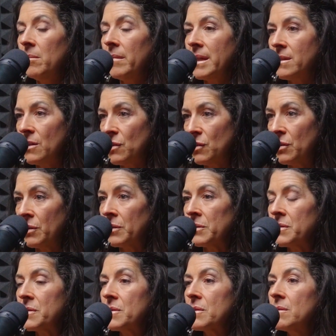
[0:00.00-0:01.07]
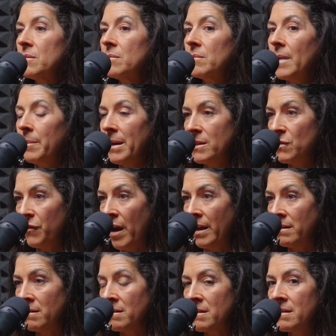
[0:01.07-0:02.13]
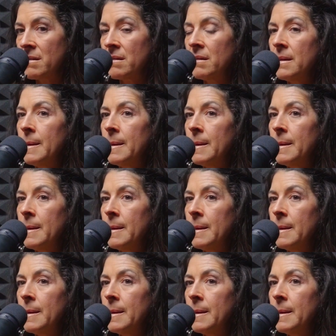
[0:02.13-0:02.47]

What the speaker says: my sisters, my best friends.